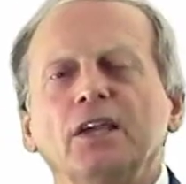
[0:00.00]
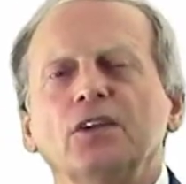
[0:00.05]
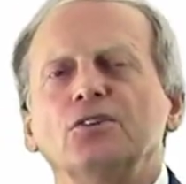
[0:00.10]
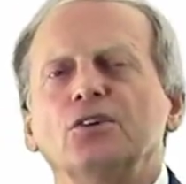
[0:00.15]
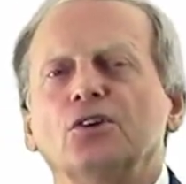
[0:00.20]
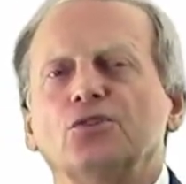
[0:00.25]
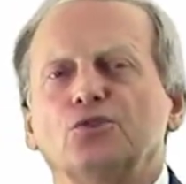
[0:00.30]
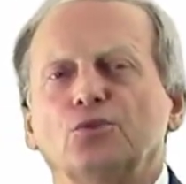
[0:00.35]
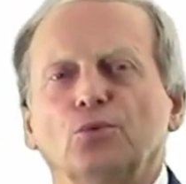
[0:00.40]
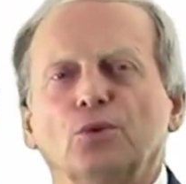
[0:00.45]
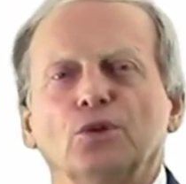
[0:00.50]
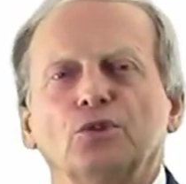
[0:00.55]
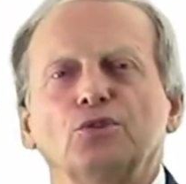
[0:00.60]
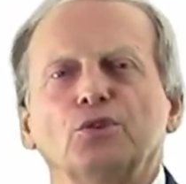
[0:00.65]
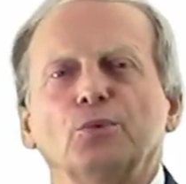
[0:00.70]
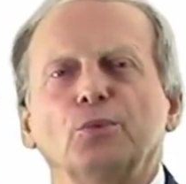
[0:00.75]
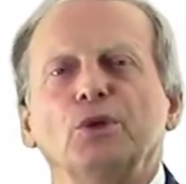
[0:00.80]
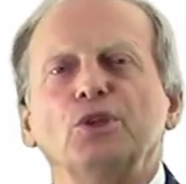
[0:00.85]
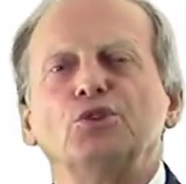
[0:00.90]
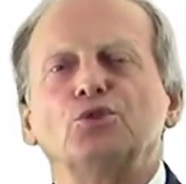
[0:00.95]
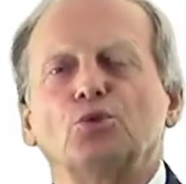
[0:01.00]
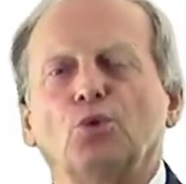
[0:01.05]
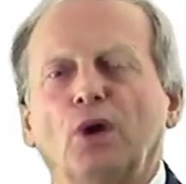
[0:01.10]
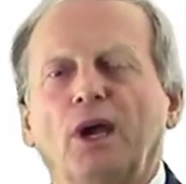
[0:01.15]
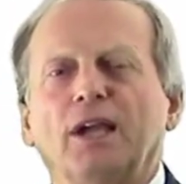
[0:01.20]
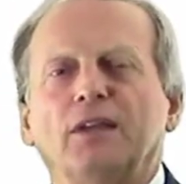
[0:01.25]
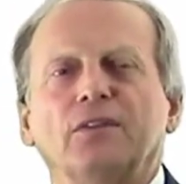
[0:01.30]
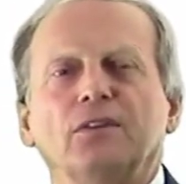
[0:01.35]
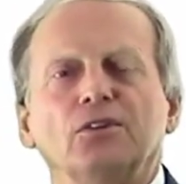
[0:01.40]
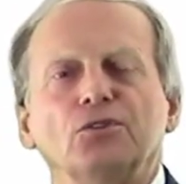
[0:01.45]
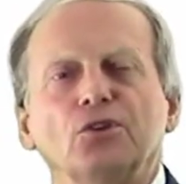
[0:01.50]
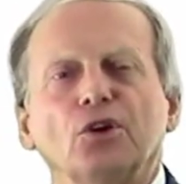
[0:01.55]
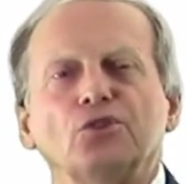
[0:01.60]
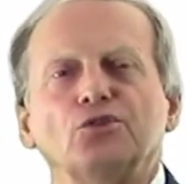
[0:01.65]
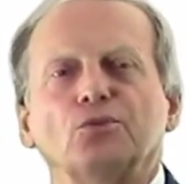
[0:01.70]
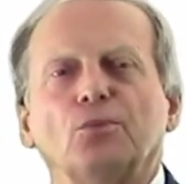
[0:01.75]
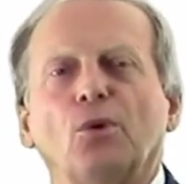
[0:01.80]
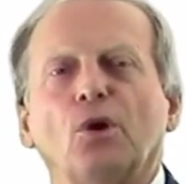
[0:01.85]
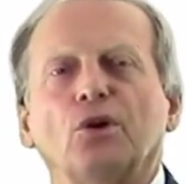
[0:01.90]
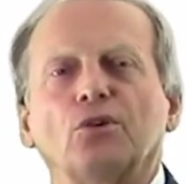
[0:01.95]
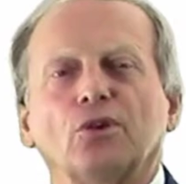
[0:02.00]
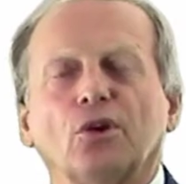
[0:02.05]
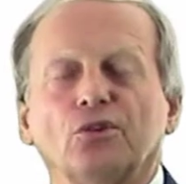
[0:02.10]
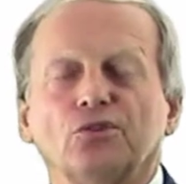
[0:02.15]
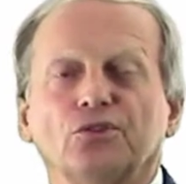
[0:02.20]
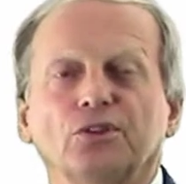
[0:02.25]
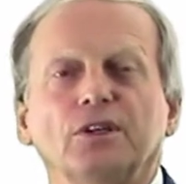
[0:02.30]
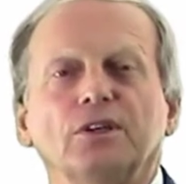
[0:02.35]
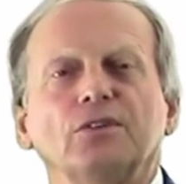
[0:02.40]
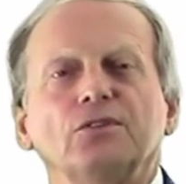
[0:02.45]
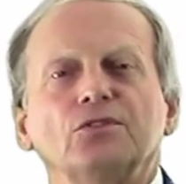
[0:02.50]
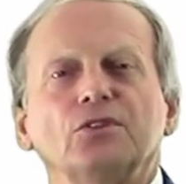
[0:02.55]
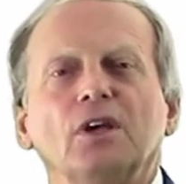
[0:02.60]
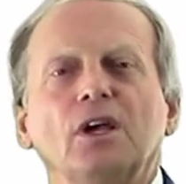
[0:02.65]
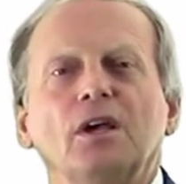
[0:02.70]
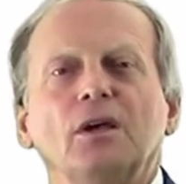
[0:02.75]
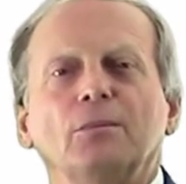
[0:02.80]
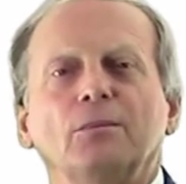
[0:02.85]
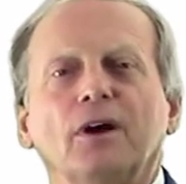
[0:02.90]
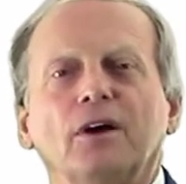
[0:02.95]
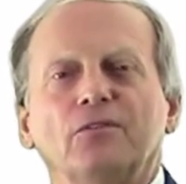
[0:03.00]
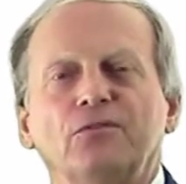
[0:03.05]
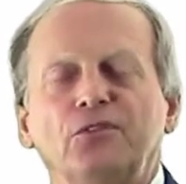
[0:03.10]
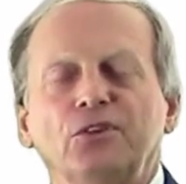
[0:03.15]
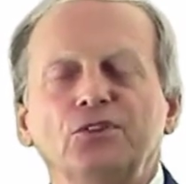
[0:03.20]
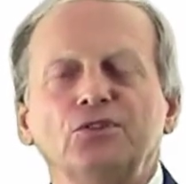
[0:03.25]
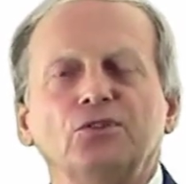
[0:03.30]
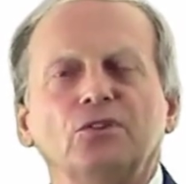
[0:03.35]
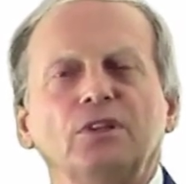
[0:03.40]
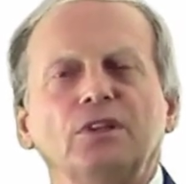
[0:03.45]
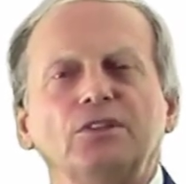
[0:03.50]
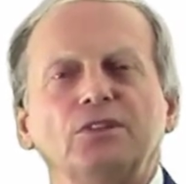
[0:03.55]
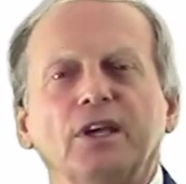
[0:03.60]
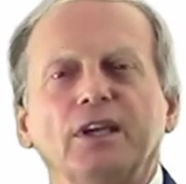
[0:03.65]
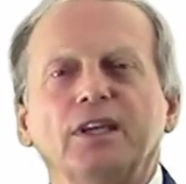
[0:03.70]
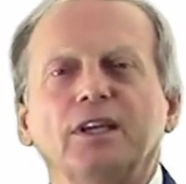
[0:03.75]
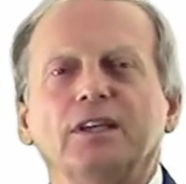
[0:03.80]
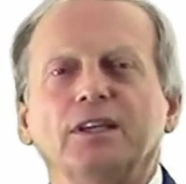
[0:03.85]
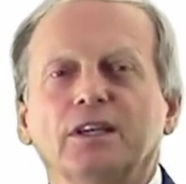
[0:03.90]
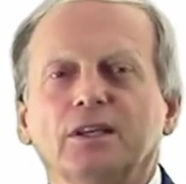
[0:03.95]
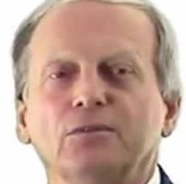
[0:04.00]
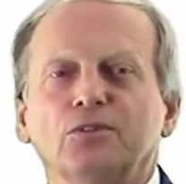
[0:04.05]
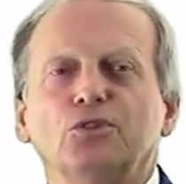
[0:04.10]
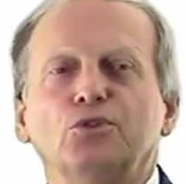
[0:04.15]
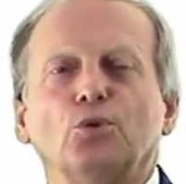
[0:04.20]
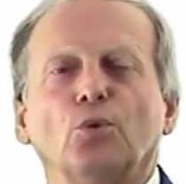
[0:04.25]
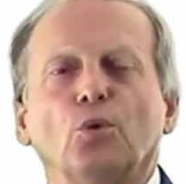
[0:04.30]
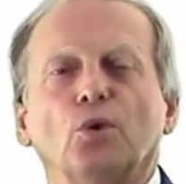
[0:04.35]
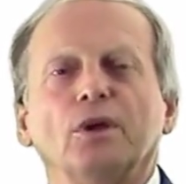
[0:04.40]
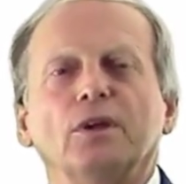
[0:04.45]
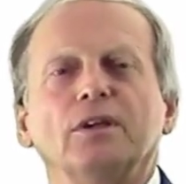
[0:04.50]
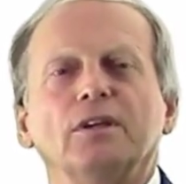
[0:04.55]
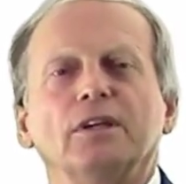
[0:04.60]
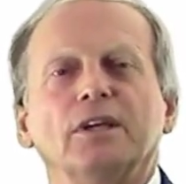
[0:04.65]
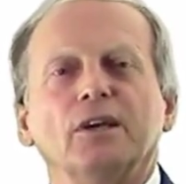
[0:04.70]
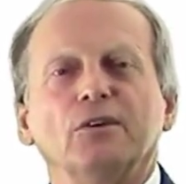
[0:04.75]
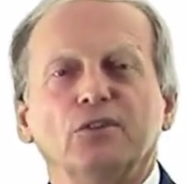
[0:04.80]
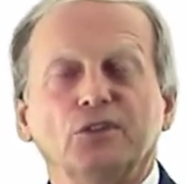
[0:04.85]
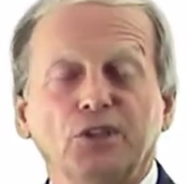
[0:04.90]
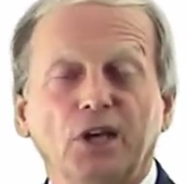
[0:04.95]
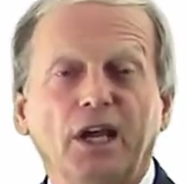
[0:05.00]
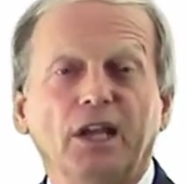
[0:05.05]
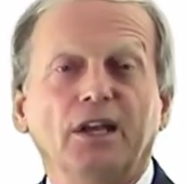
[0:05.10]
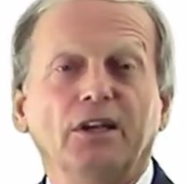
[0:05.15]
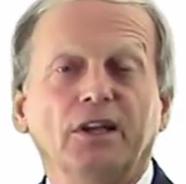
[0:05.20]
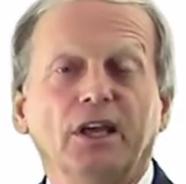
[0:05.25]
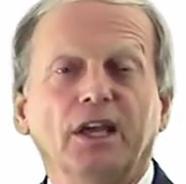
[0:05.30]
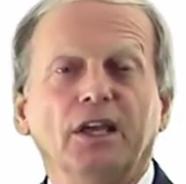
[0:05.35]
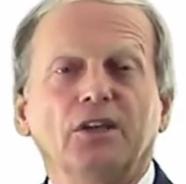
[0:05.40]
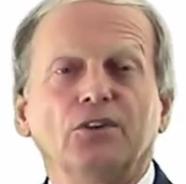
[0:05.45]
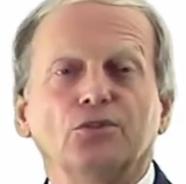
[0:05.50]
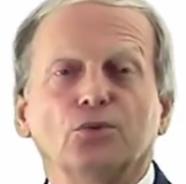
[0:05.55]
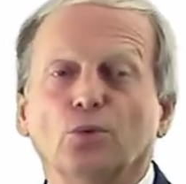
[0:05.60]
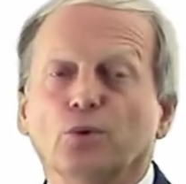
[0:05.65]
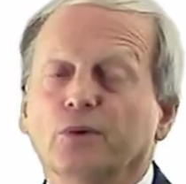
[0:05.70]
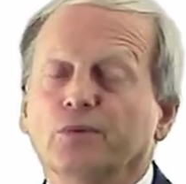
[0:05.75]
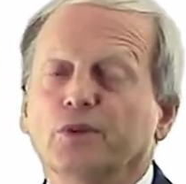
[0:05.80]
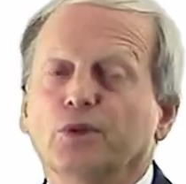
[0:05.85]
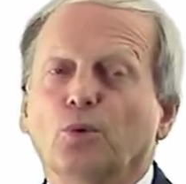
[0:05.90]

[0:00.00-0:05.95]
Industrial Realty, we track the industrial market ourselves by physically taking inventory every 90 days or every